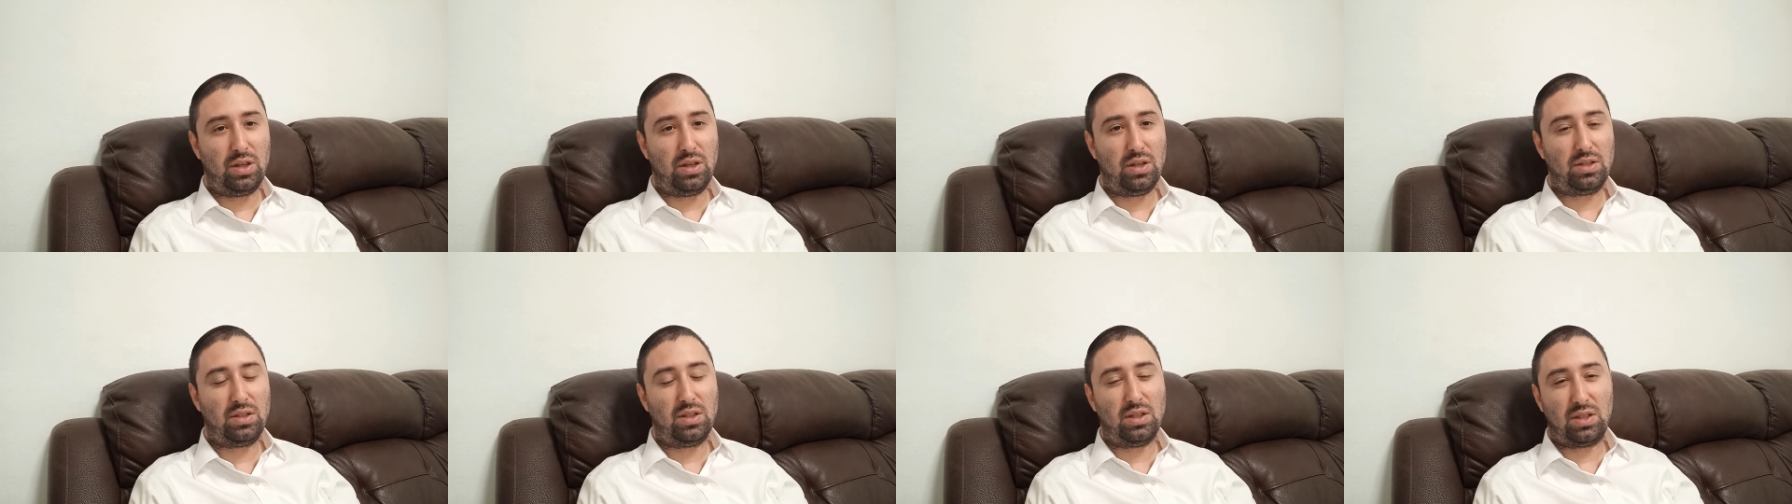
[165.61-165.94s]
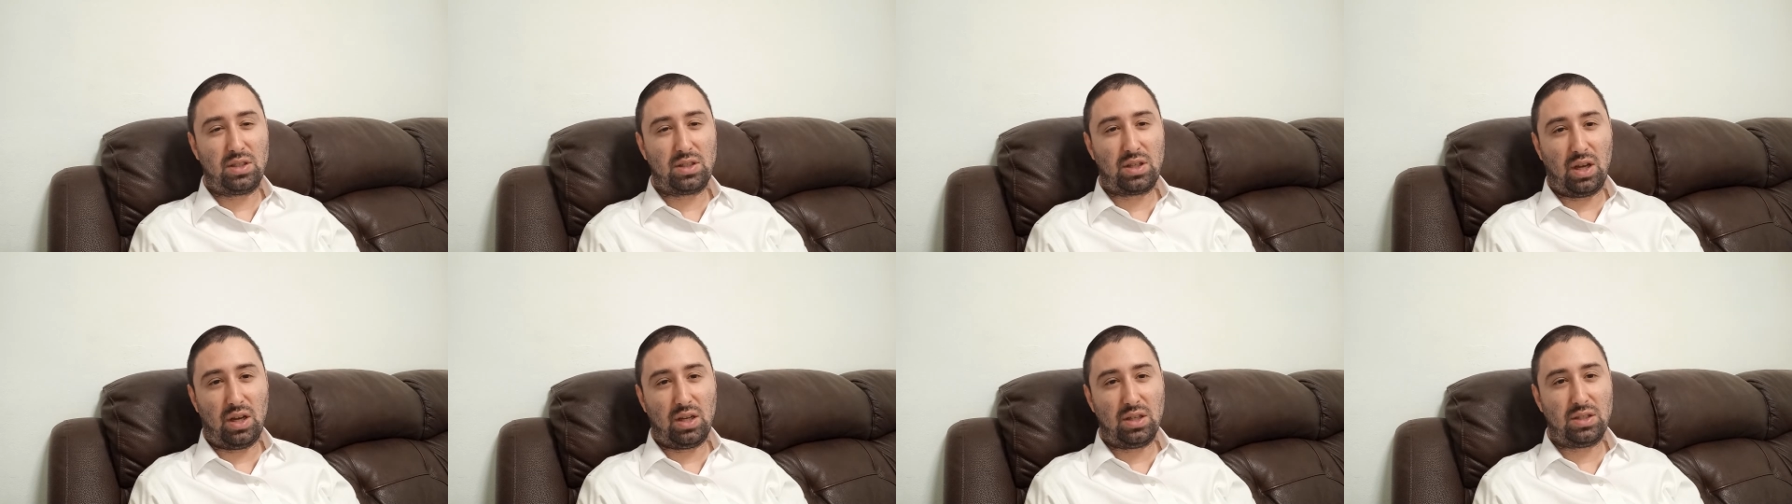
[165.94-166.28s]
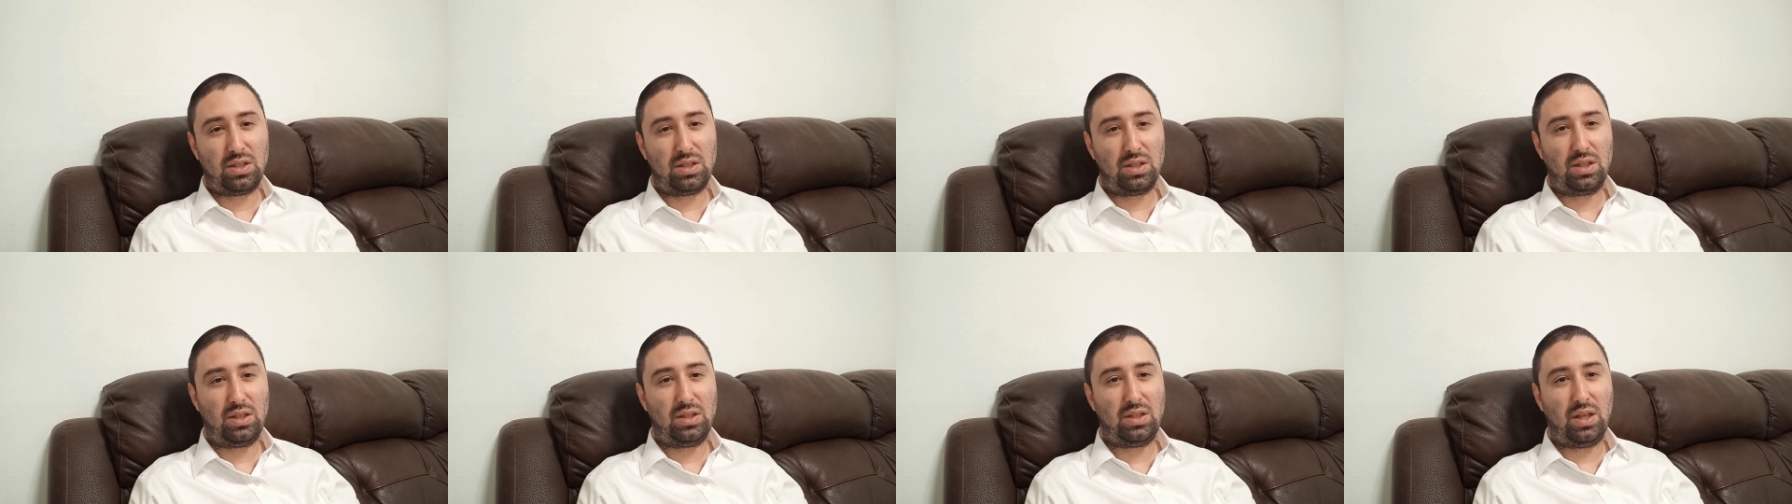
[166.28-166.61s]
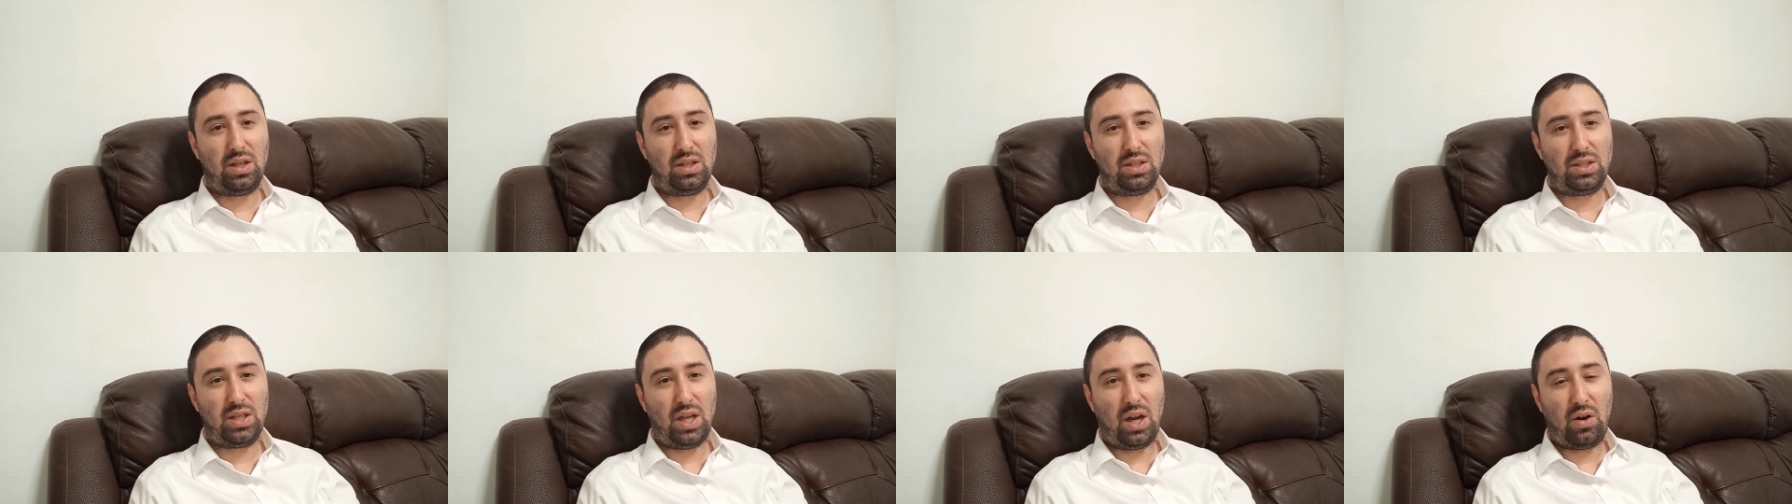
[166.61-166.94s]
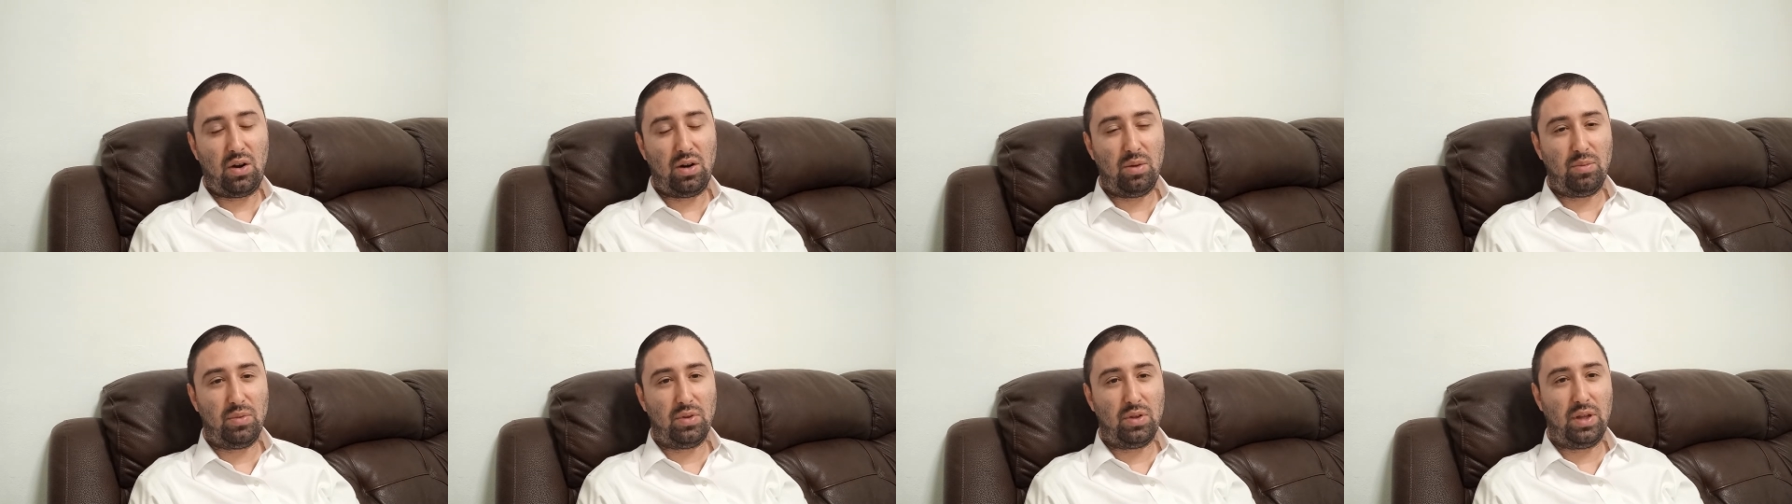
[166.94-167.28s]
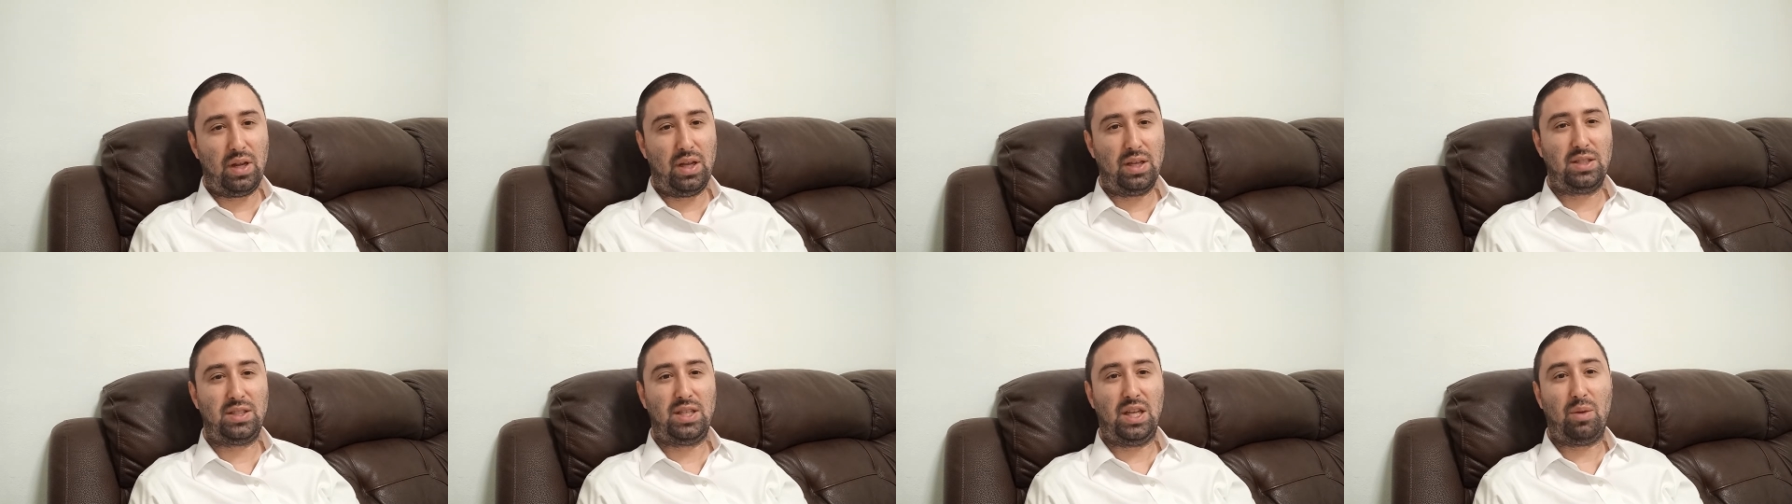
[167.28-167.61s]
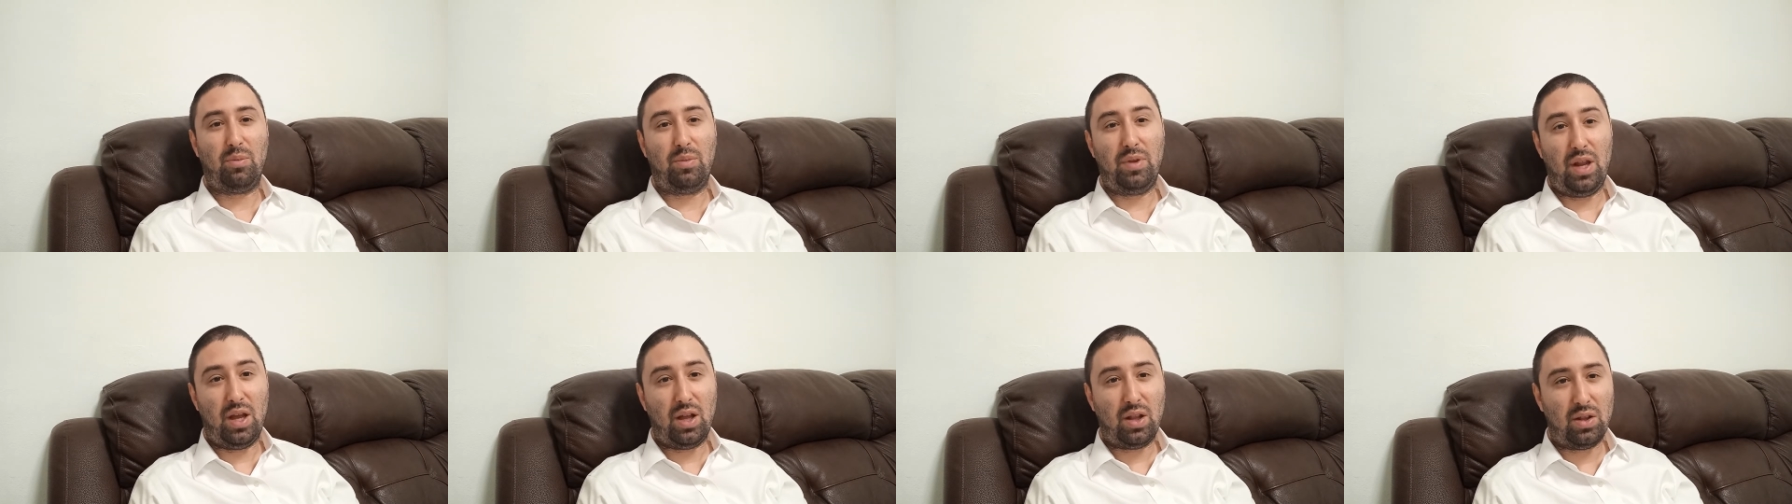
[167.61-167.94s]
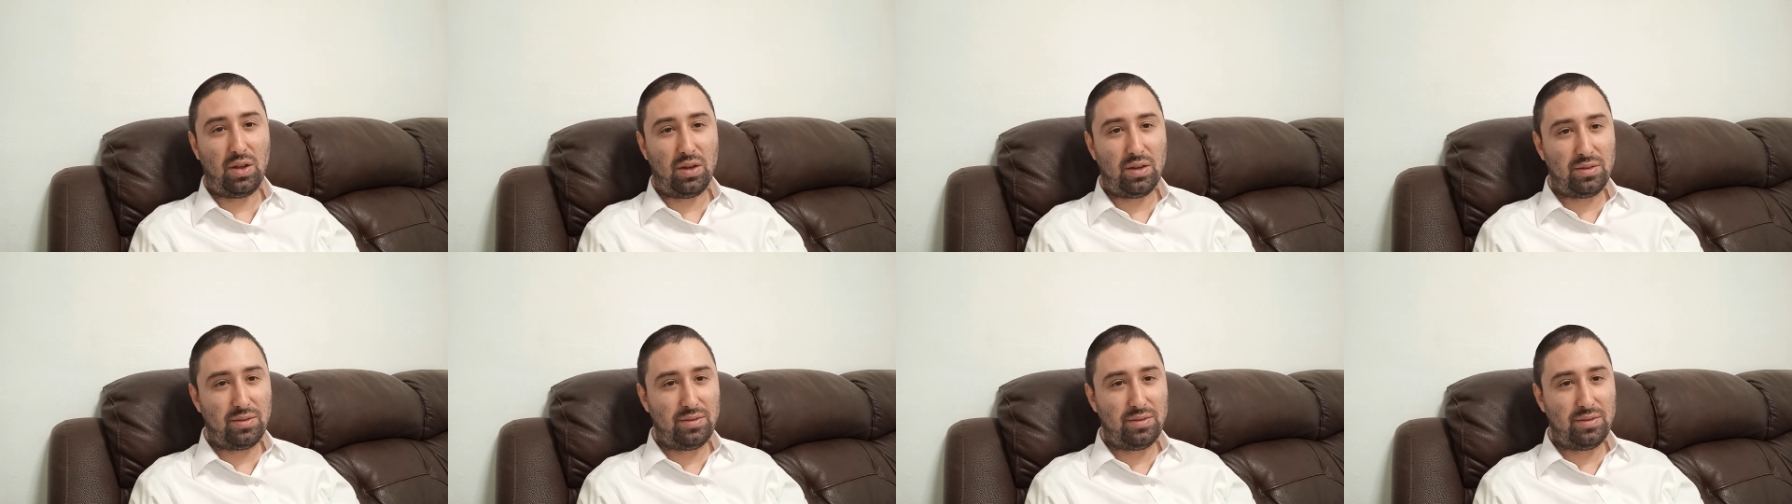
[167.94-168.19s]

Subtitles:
It's disgusting. It tastes terrible. It has salmonella.